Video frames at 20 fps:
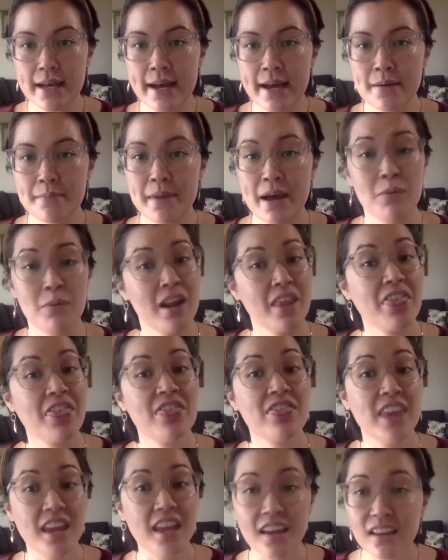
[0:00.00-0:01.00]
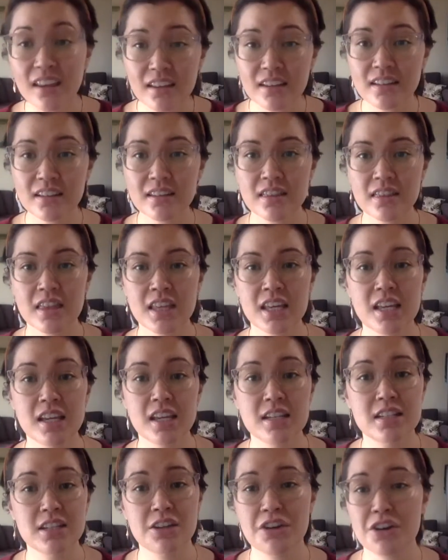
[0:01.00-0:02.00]
I want to thank the
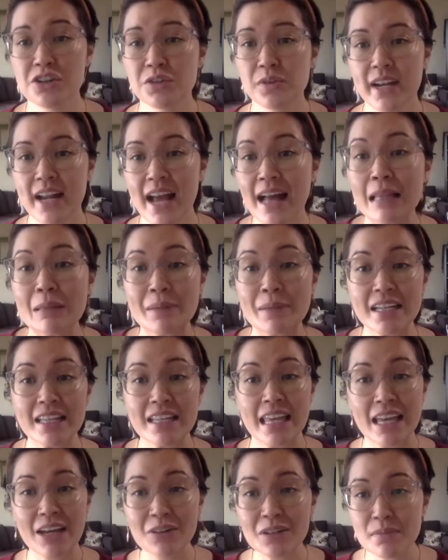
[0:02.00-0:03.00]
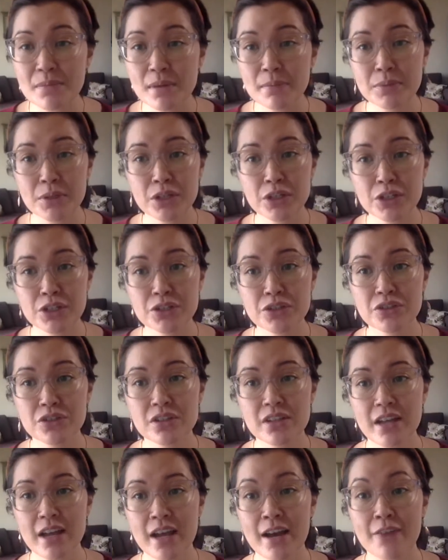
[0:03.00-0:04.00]
Decarcerate Alameda County
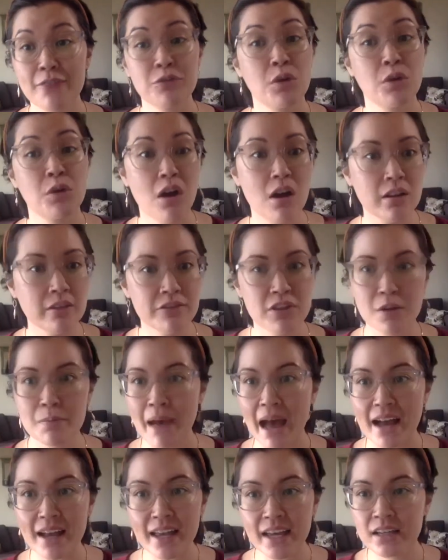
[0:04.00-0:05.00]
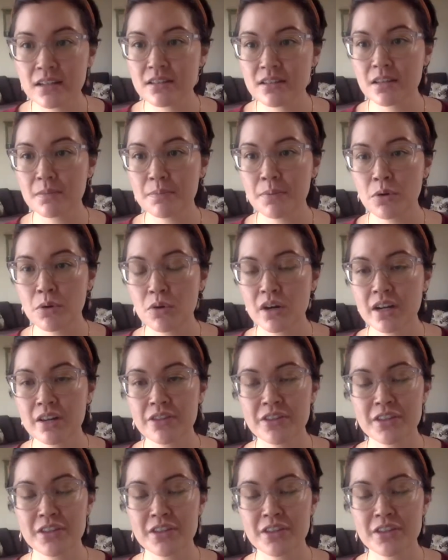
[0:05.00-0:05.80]
members for all of their back-end support.